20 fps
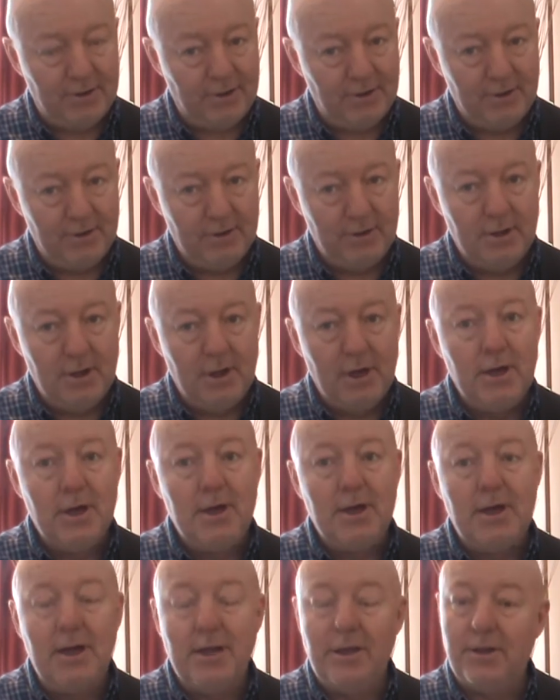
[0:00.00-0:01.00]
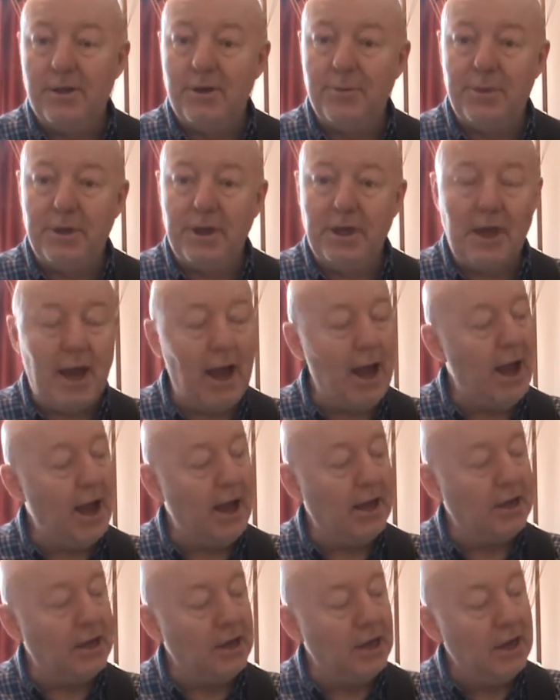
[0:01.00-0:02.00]
it's going to be
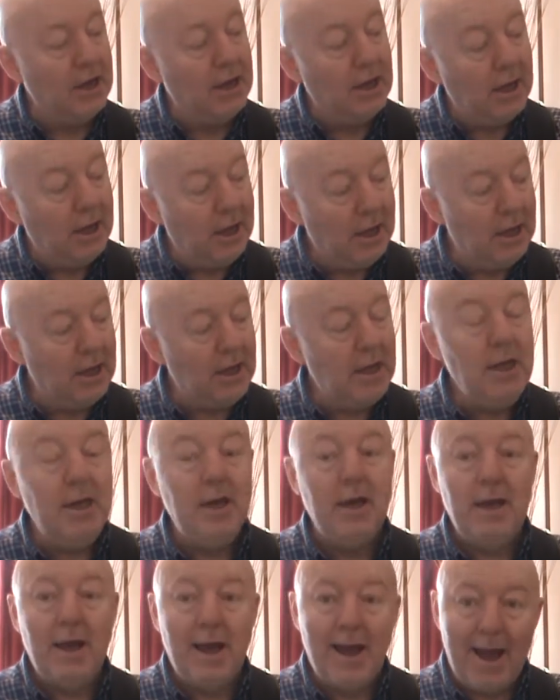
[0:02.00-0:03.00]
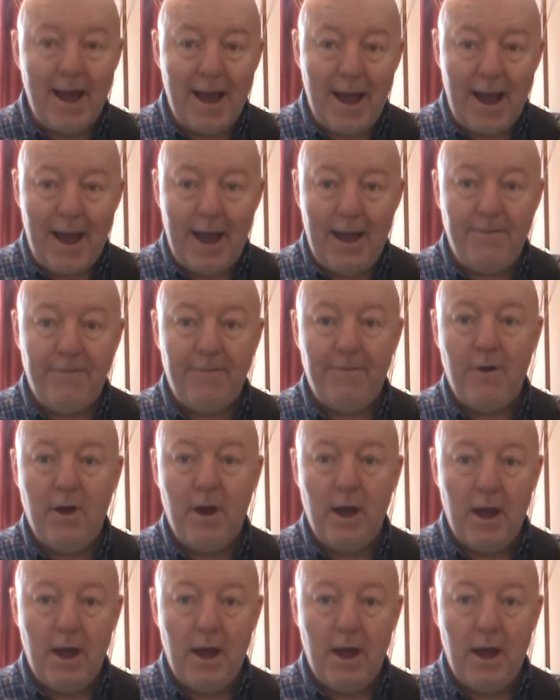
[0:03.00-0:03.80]
A, E, F,